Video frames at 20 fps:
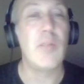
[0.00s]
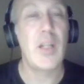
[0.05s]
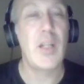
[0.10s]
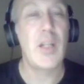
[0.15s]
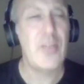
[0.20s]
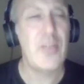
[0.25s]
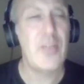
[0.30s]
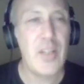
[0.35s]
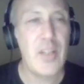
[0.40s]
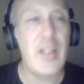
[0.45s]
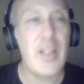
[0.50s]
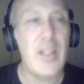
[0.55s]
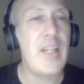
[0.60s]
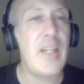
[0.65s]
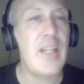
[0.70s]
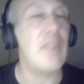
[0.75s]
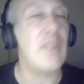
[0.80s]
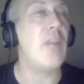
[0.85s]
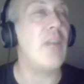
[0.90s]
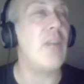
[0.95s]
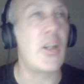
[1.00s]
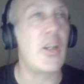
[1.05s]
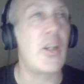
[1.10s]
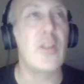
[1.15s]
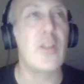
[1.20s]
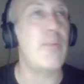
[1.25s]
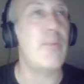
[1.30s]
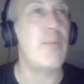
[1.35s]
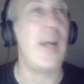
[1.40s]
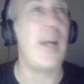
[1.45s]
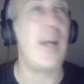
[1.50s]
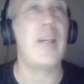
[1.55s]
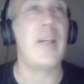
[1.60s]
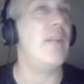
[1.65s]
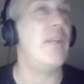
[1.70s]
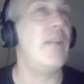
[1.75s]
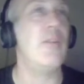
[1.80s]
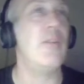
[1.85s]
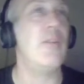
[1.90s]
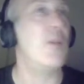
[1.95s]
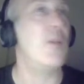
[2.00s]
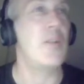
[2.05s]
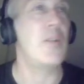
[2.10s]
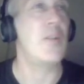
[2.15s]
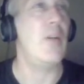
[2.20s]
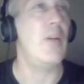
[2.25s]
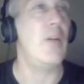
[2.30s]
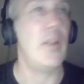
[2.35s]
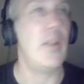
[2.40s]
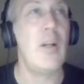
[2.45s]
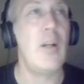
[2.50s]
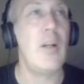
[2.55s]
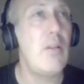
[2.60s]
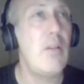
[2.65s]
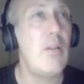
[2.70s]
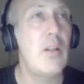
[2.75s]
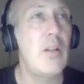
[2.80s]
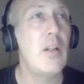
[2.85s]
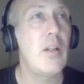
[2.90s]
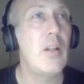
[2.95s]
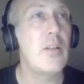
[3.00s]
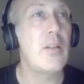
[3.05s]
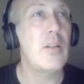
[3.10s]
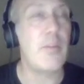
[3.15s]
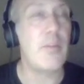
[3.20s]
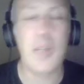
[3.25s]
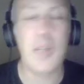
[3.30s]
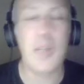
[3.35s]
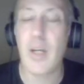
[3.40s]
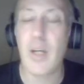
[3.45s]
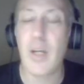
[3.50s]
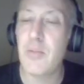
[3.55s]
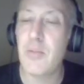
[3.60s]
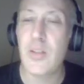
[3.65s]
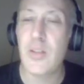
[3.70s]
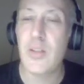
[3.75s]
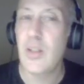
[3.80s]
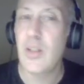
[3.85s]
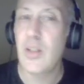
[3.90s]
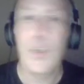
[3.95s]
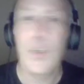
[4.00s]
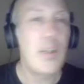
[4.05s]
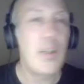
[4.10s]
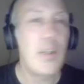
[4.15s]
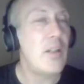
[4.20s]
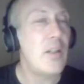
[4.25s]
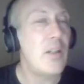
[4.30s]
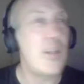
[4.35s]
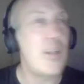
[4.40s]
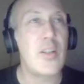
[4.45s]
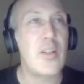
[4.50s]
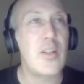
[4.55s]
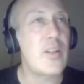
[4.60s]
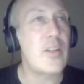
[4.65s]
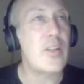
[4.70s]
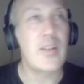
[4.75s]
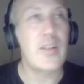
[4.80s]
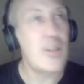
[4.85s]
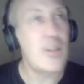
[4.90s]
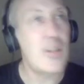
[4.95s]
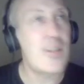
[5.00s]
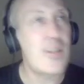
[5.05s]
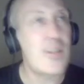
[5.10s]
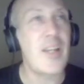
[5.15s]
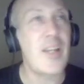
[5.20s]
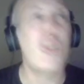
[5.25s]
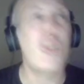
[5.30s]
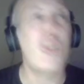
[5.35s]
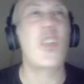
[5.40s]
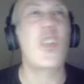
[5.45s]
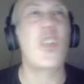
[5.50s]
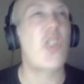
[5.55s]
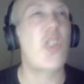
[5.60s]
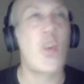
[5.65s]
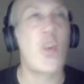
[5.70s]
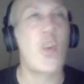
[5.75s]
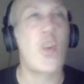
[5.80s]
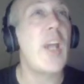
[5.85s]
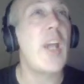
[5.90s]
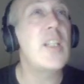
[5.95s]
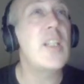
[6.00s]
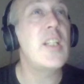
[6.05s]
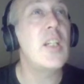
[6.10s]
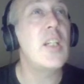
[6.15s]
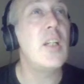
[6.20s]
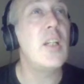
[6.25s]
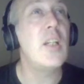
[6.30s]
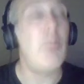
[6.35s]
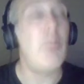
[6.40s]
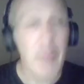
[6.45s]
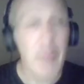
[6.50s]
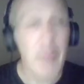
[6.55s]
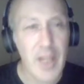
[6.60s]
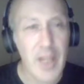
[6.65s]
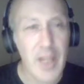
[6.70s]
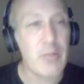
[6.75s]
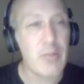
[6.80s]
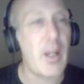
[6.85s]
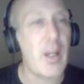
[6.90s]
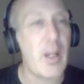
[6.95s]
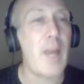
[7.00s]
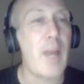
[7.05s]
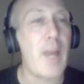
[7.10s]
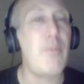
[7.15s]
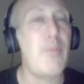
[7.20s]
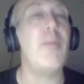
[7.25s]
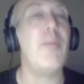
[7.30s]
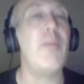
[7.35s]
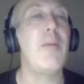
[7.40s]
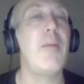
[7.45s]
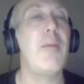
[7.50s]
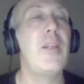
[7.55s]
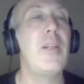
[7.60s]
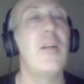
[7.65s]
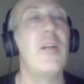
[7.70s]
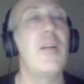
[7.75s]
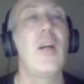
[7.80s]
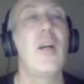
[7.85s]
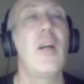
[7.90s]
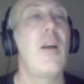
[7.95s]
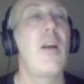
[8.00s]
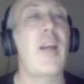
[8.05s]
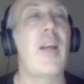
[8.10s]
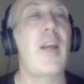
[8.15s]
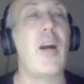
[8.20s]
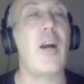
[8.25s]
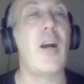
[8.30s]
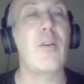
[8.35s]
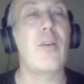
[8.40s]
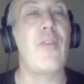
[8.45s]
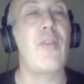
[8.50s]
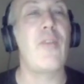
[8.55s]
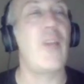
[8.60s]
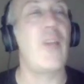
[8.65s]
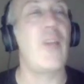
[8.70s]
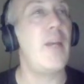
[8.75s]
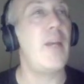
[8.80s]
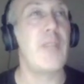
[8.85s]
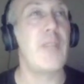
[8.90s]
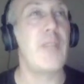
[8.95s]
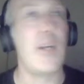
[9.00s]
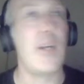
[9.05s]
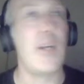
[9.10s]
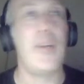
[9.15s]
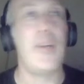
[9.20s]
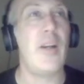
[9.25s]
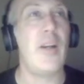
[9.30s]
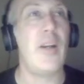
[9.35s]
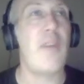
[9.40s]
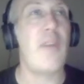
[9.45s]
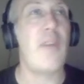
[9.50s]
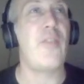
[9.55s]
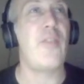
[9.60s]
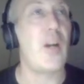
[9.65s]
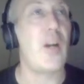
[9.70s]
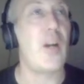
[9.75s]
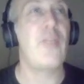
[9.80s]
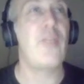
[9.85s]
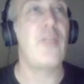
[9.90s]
You need it. A good spanking every once in a while, you know? Sometimes it just just sets you straight. Maybe that's what happened. Maybe the Calgary Flames, they're, they're not far from